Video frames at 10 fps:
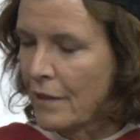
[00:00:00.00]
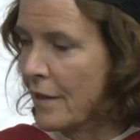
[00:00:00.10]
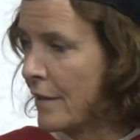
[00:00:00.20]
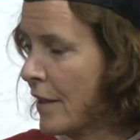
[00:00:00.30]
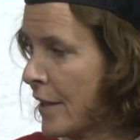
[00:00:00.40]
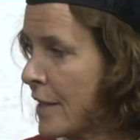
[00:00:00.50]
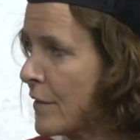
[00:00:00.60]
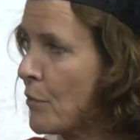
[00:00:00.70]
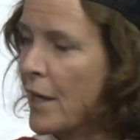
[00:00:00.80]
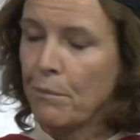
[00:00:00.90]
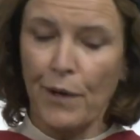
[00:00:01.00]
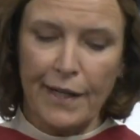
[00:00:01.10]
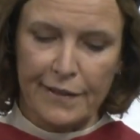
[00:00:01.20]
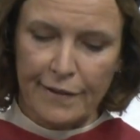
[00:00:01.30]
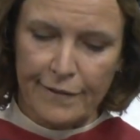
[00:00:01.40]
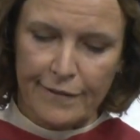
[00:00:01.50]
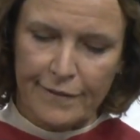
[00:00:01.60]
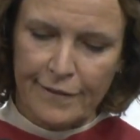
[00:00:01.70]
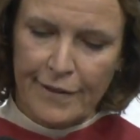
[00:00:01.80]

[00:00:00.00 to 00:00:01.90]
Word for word: an easy way to practice.